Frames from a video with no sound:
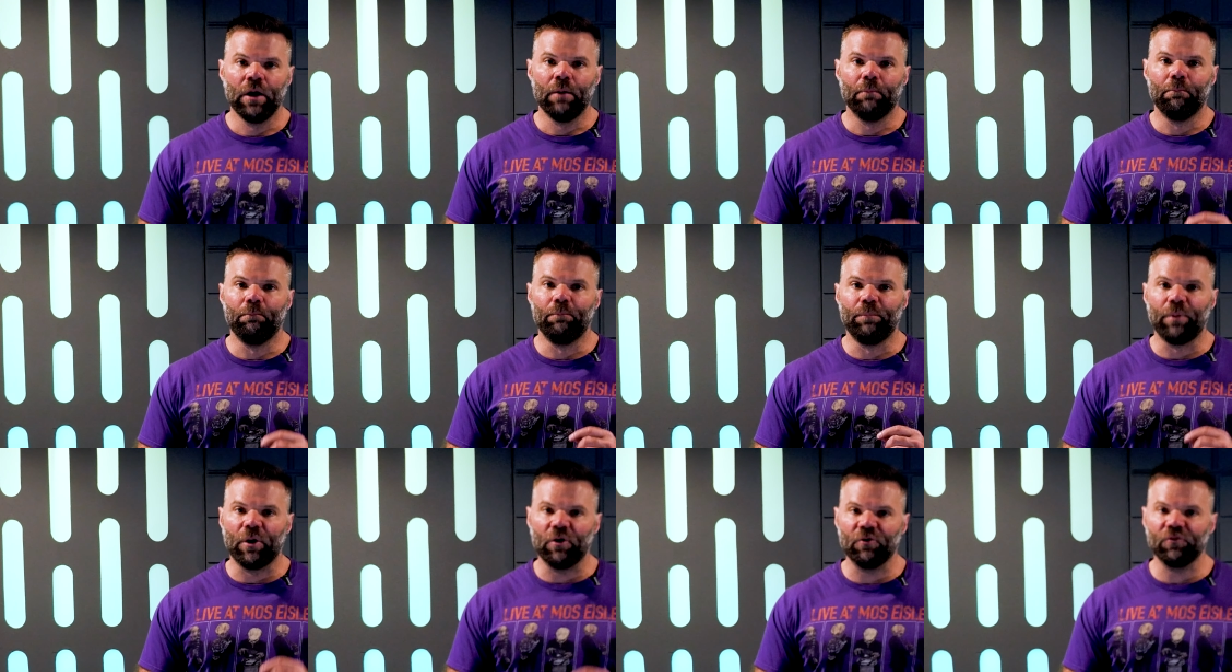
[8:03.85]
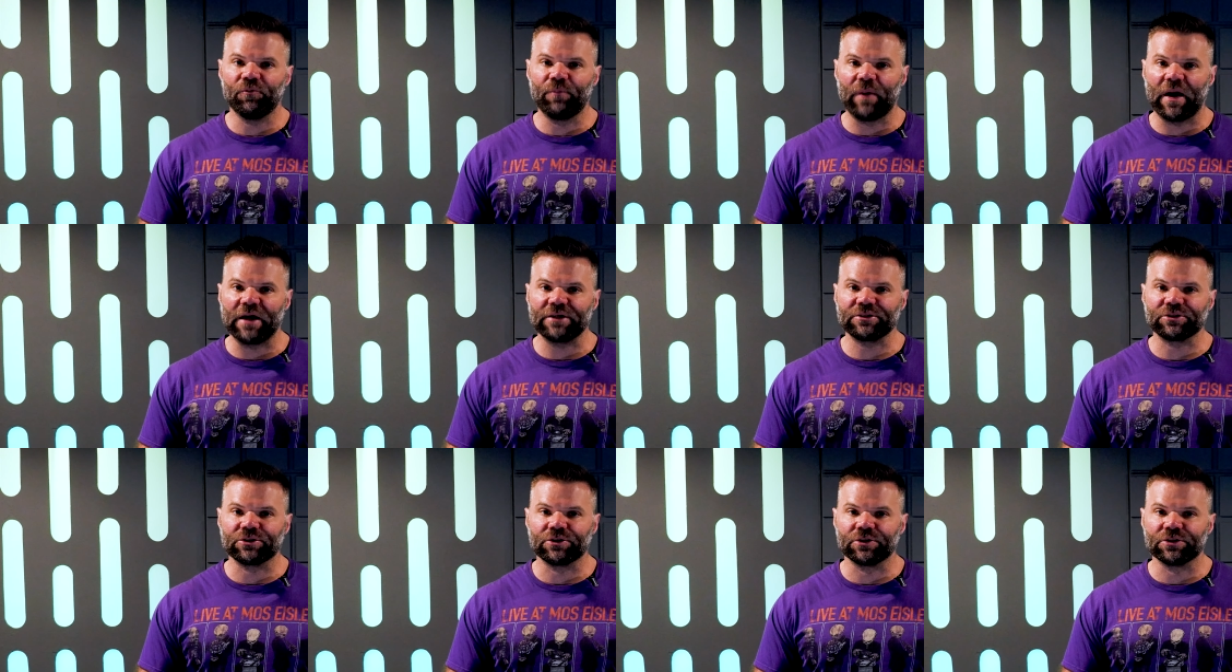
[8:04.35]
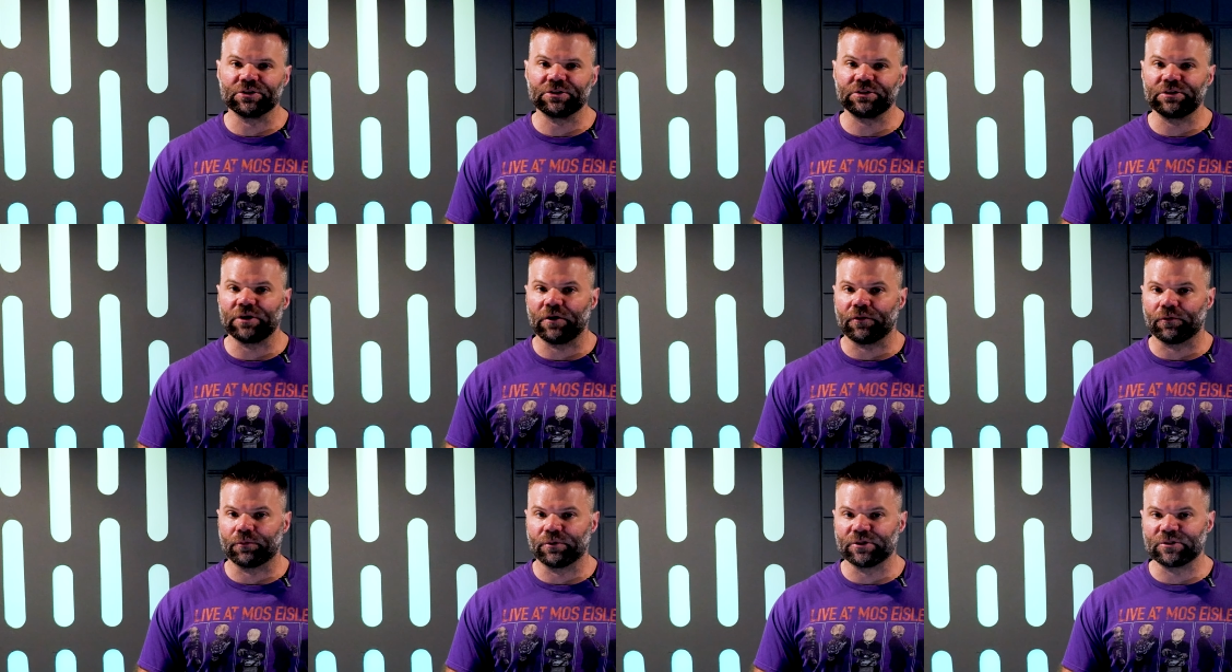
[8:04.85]
Both masters
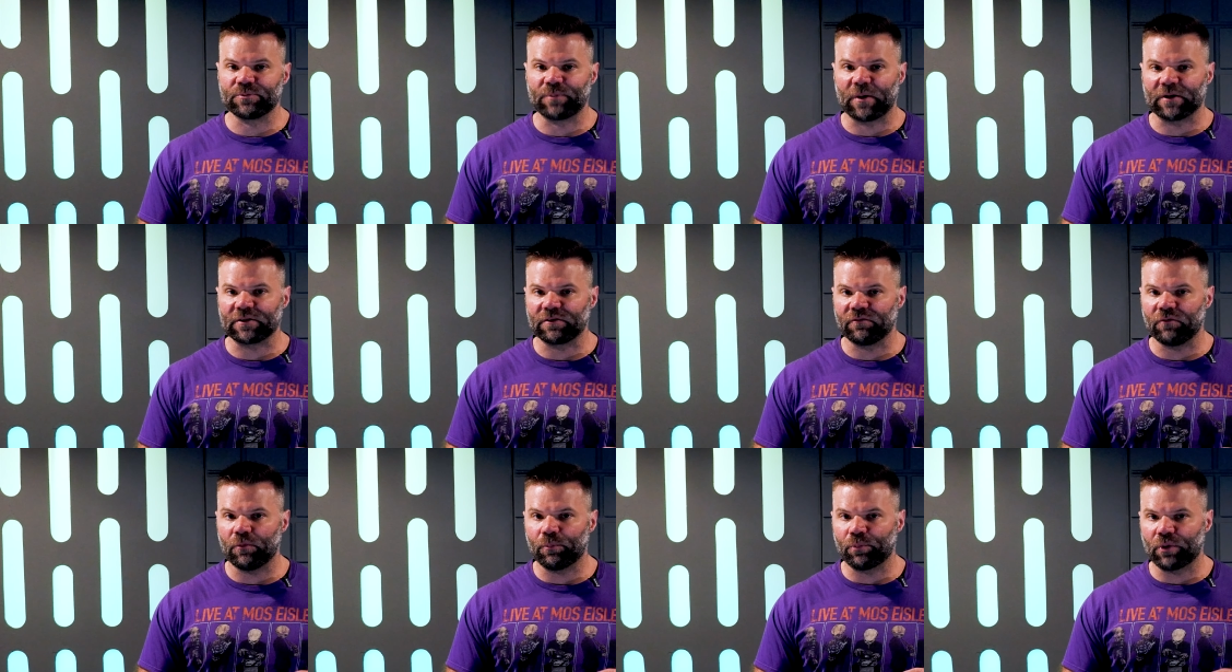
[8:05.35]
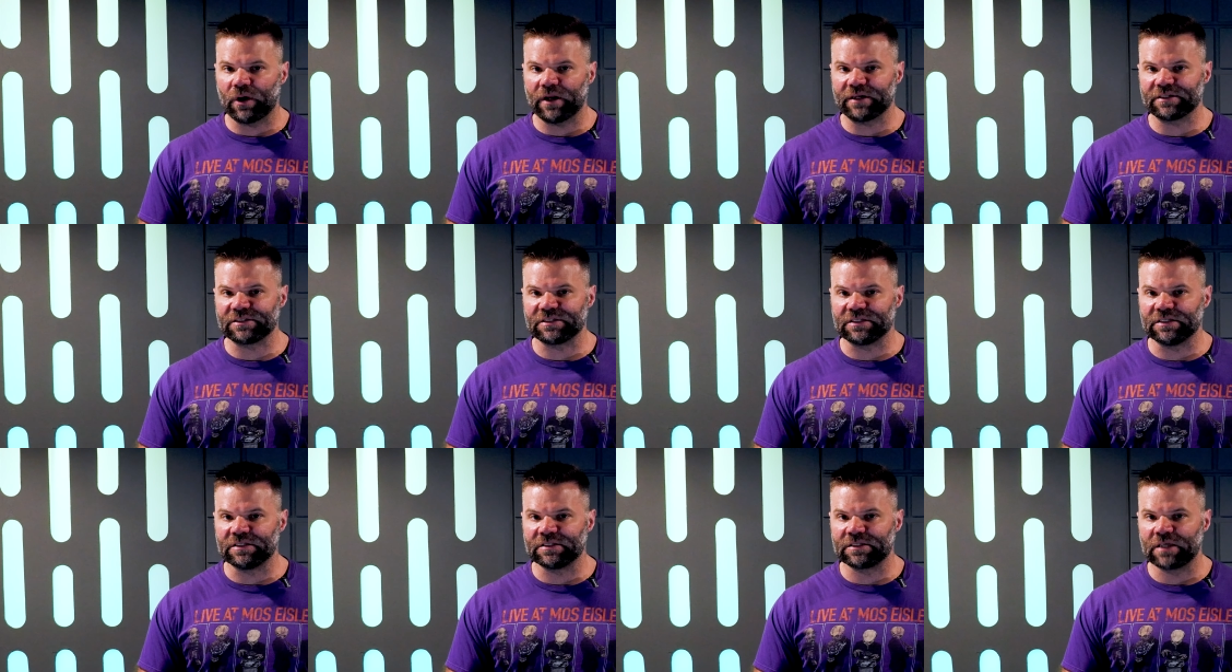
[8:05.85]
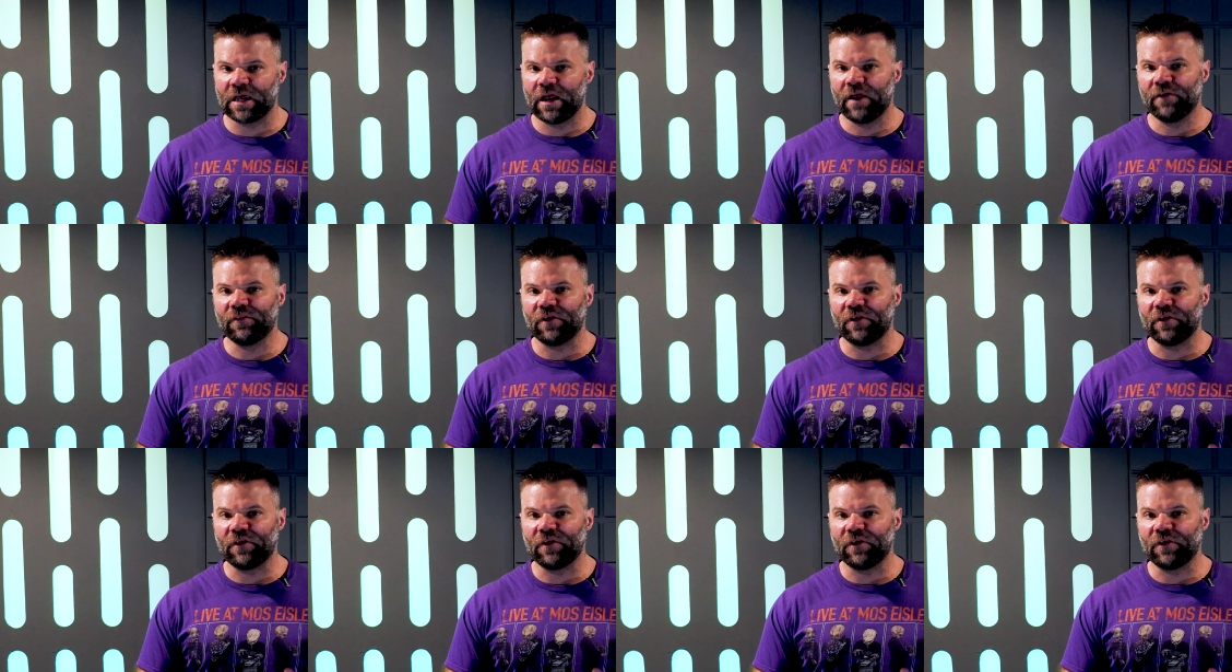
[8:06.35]
tell their respective apprentices